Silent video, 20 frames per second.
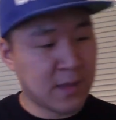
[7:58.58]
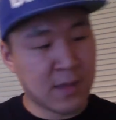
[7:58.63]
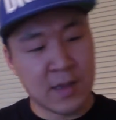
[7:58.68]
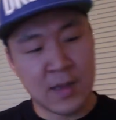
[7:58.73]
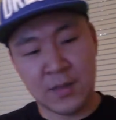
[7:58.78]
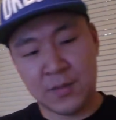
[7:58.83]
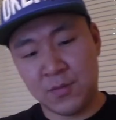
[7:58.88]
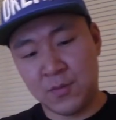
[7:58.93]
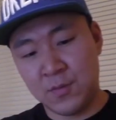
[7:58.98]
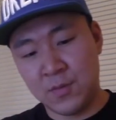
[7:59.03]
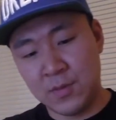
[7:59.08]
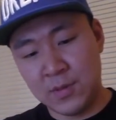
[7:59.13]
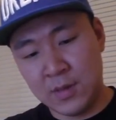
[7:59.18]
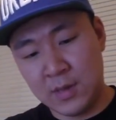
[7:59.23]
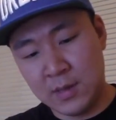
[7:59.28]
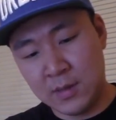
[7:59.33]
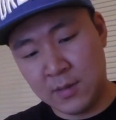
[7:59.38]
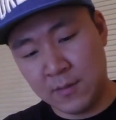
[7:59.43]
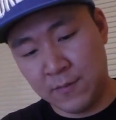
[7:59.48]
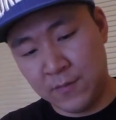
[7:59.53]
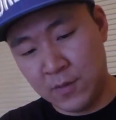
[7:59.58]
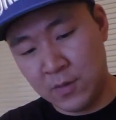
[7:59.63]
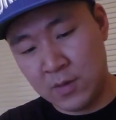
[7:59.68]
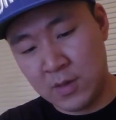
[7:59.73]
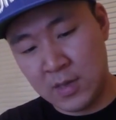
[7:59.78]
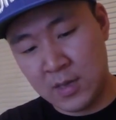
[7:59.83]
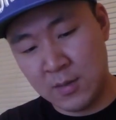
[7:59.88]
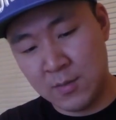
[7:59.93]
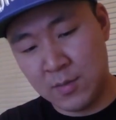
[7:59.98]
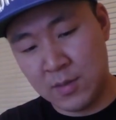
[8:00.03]
I threw these a few
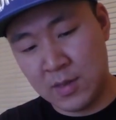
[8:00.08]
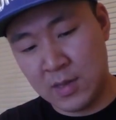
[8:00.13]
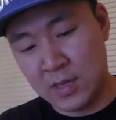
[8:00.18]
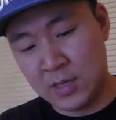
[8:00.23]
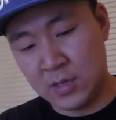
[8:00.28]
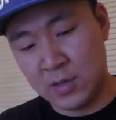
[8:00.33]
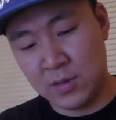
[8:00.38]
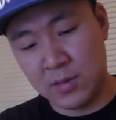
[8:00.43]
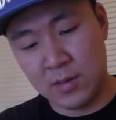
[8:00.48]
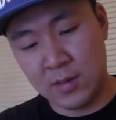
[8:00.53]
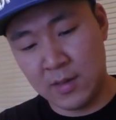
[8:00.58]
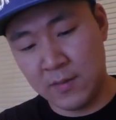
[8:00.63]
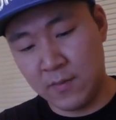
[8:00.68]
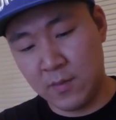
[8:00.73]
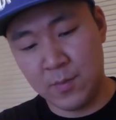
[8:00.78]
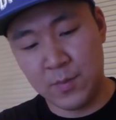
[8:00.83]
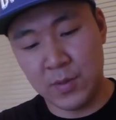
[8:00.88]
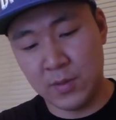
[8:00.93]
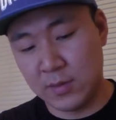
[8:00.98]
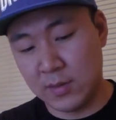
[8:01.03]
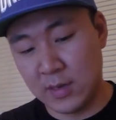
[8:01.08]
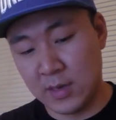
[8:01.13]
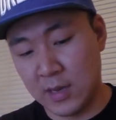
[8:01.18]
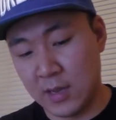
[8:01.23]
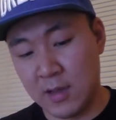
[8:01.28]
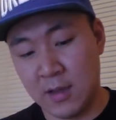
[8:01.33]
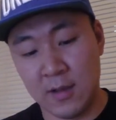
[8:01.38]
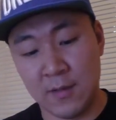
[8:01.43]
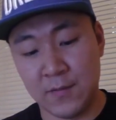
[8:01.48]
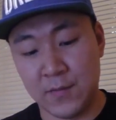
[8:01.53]
times. I just never built any
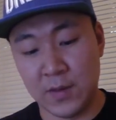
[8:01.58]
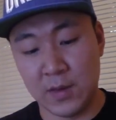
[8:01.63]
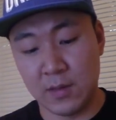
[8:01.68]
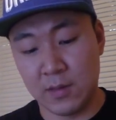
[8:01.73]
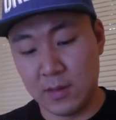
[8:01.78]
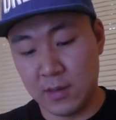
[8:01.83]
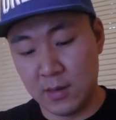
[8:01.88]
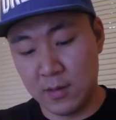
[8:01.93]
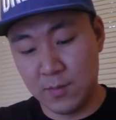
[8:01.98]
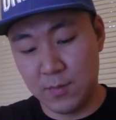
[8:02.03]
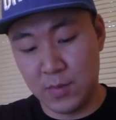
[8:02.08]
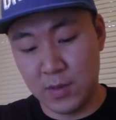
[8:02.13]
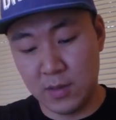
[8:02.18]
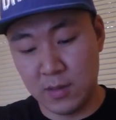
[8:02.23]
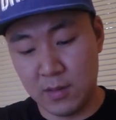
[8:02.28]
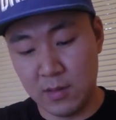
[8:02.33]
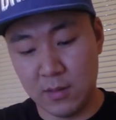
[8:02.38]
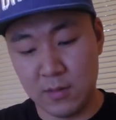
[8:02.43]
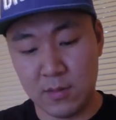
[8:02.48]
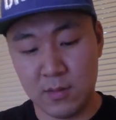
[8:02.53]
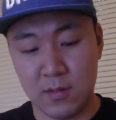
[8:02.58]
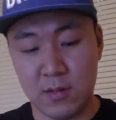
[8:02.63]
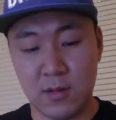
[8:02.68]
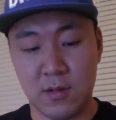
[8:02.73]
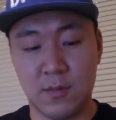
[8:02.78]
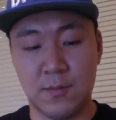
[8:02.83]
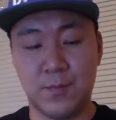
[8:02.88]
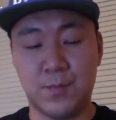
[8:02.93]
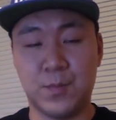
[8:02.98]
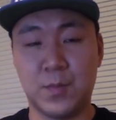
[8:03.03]
confidence in them, but these
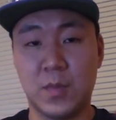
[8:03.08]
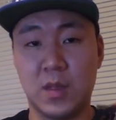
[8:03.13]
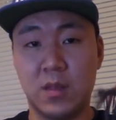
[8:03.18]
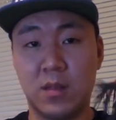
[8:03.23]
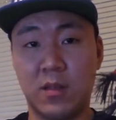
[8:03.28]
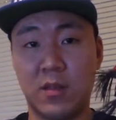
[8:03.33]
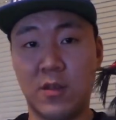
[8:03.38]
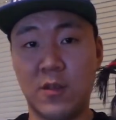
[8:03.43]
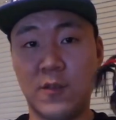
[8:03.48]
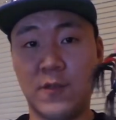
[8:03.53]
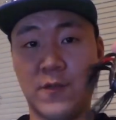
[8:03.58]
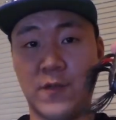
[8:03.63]
are 2